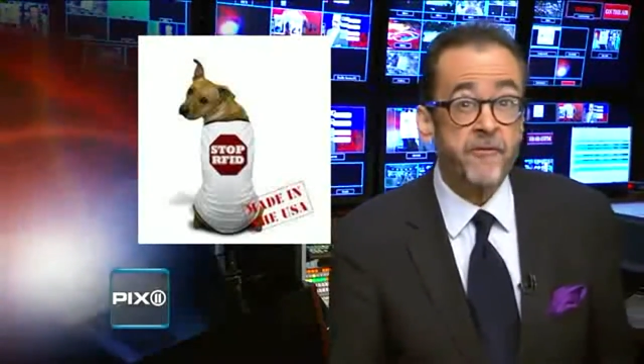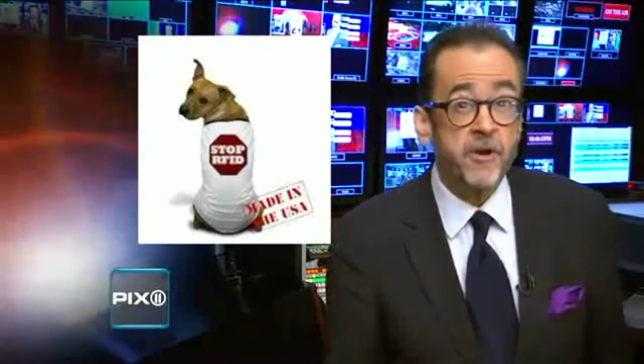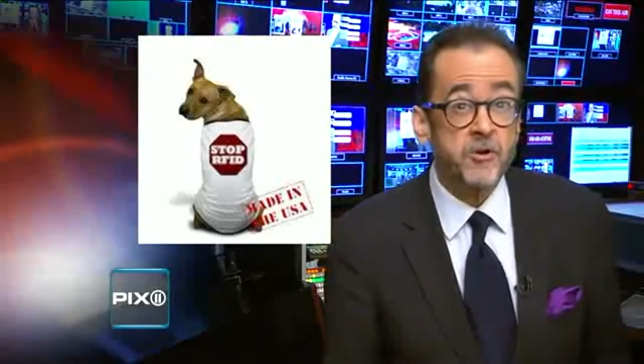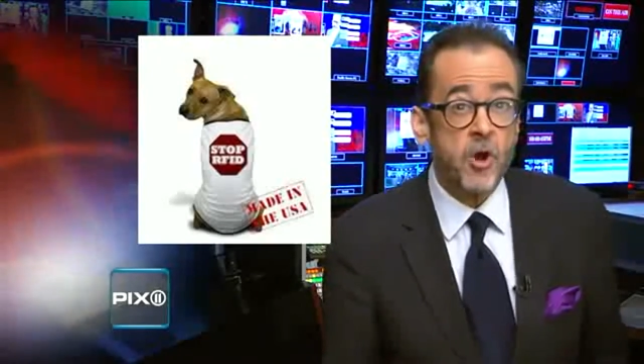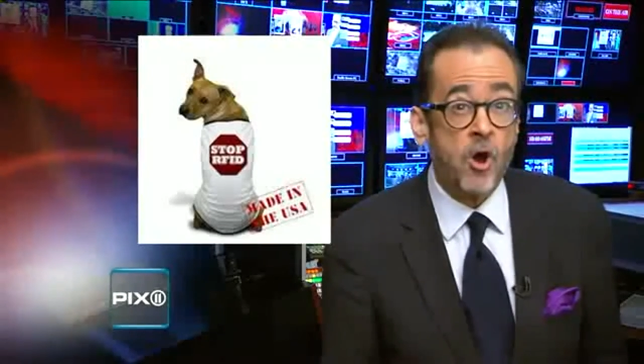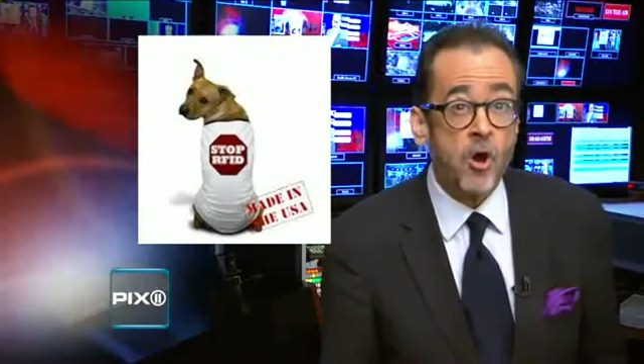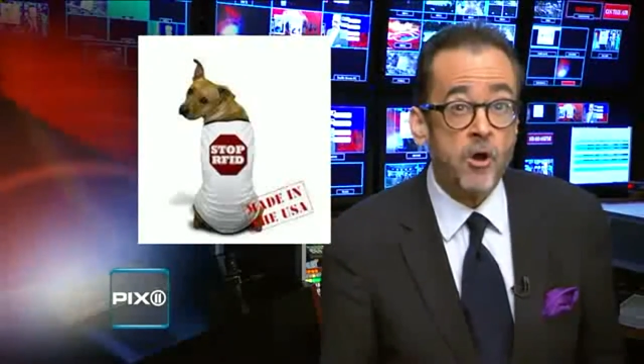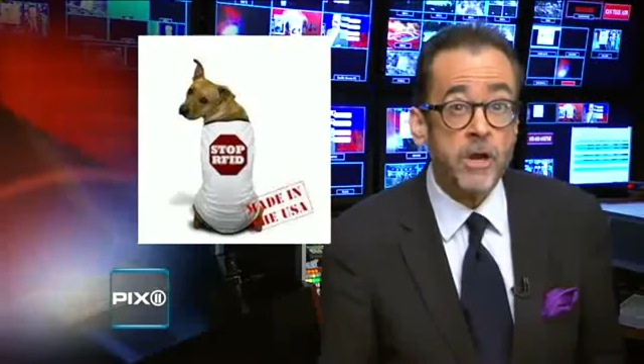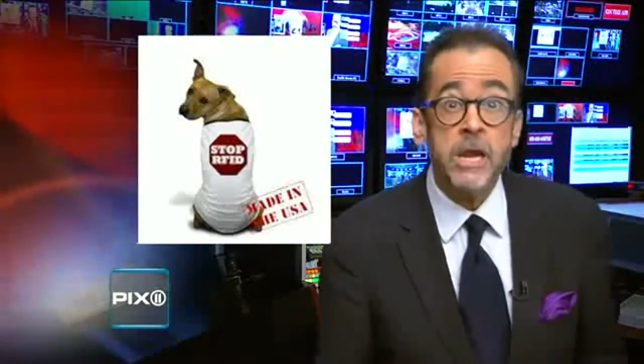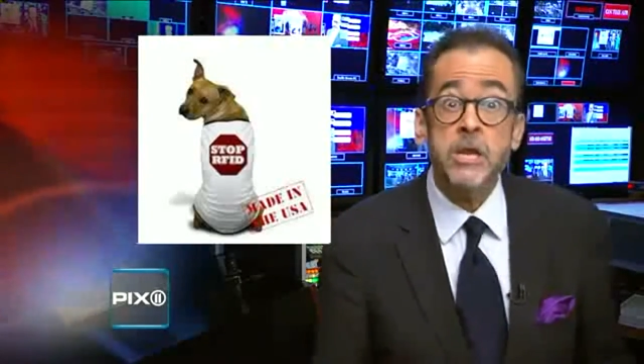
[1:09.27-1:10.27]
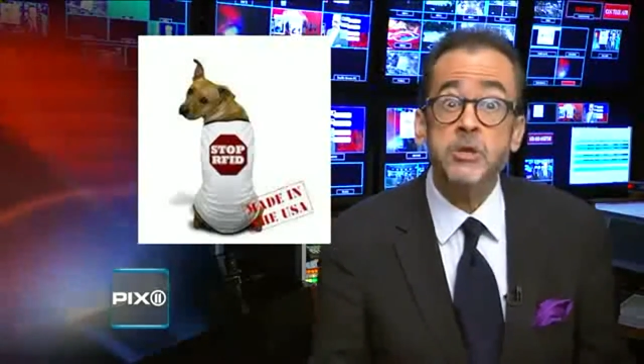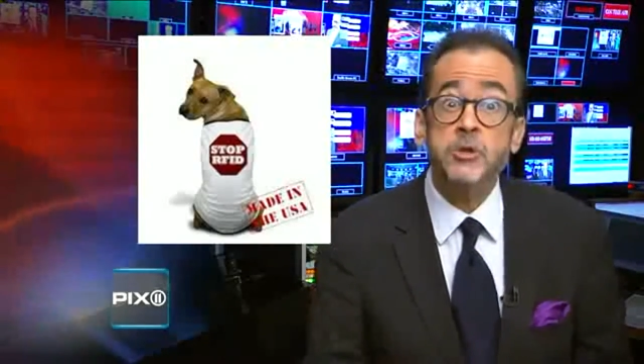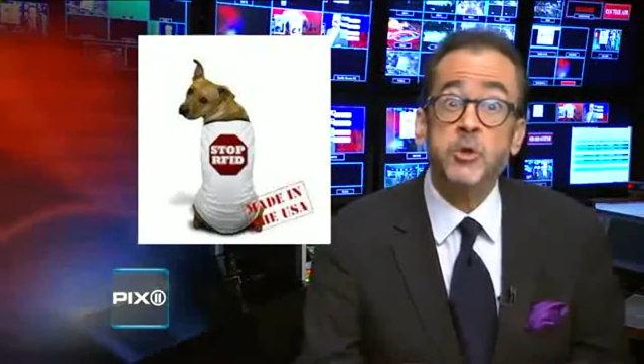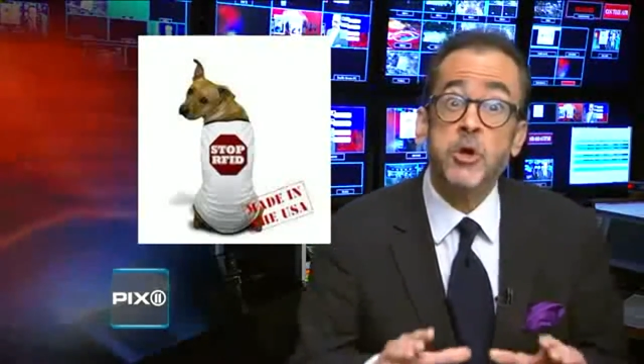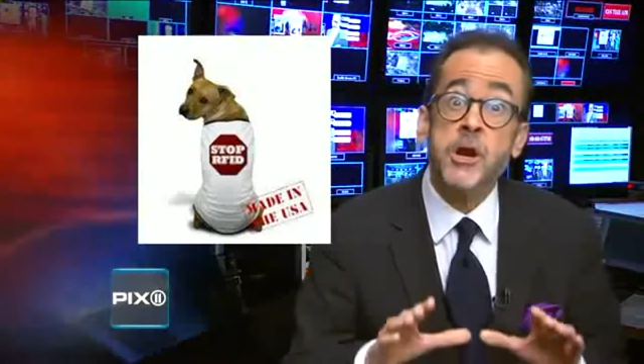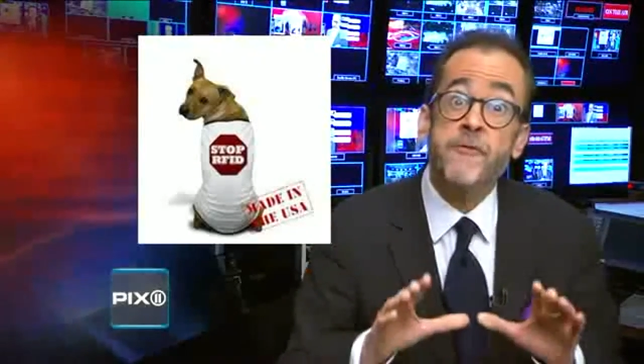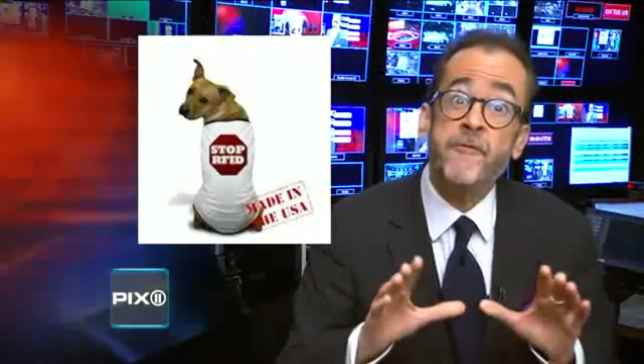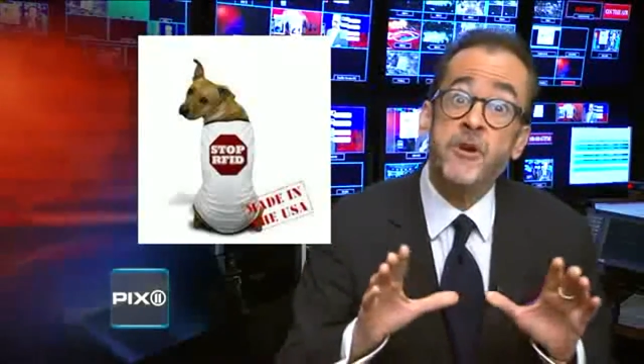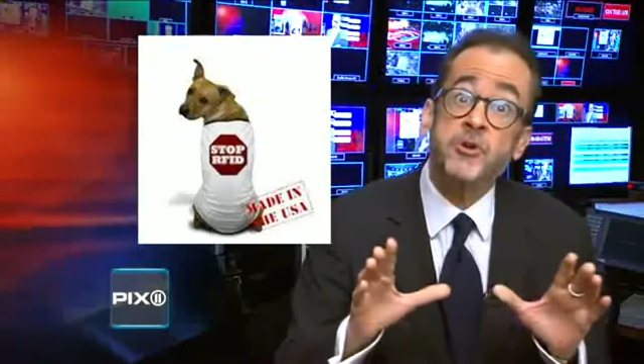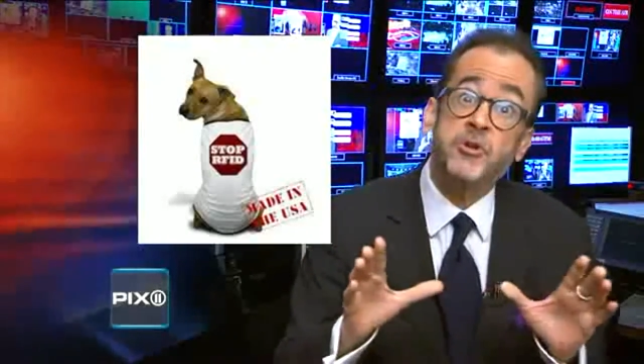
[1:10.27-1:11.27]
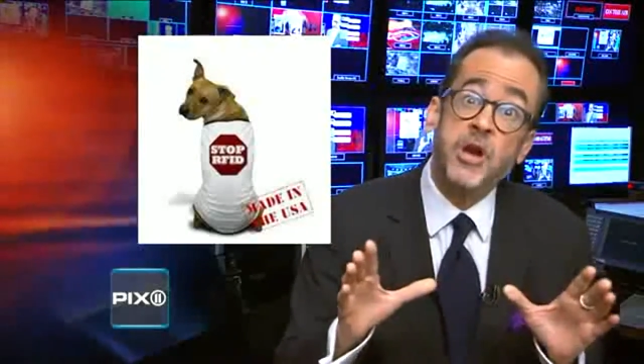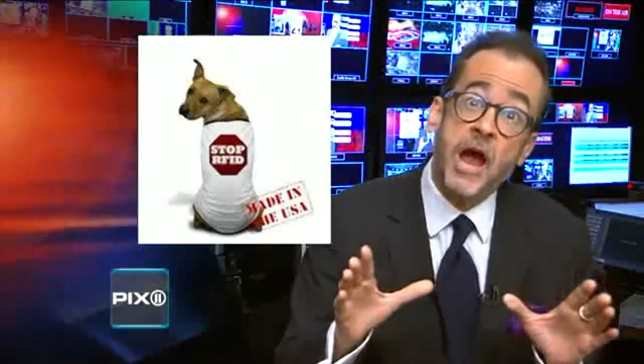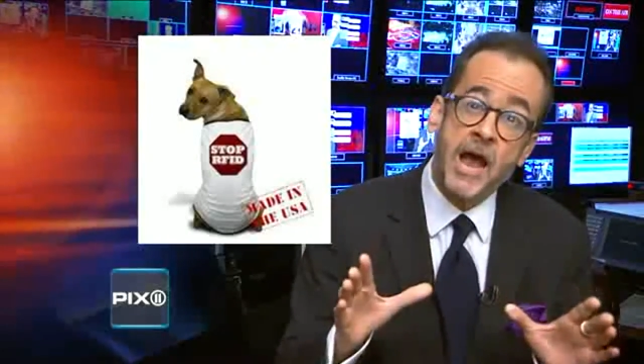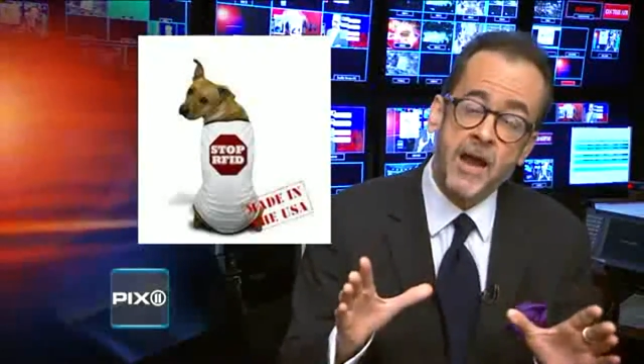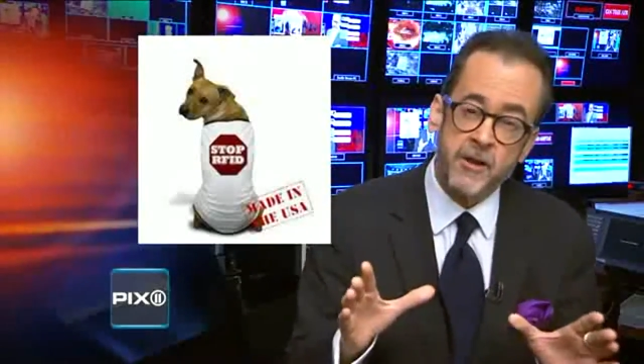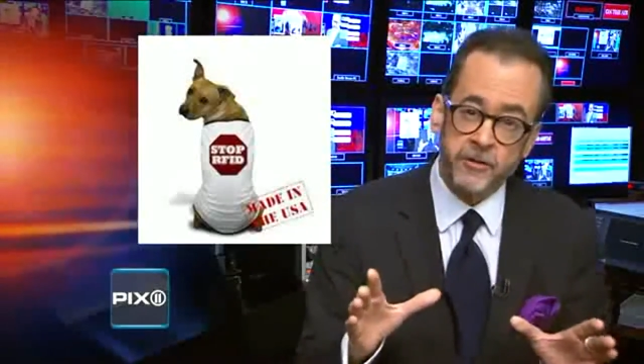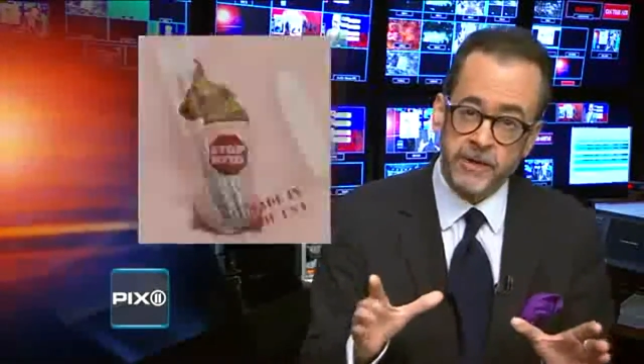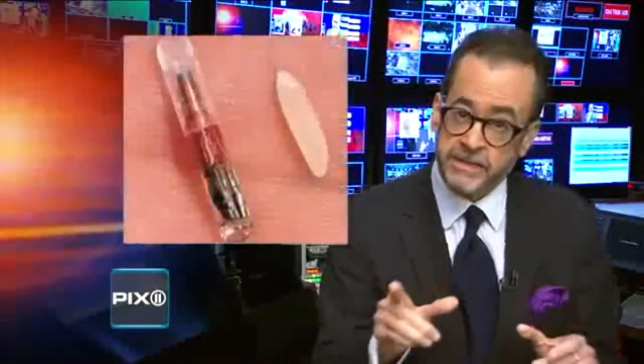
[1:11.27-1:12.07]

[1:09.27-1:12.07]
for your dog, it's good enough for your child.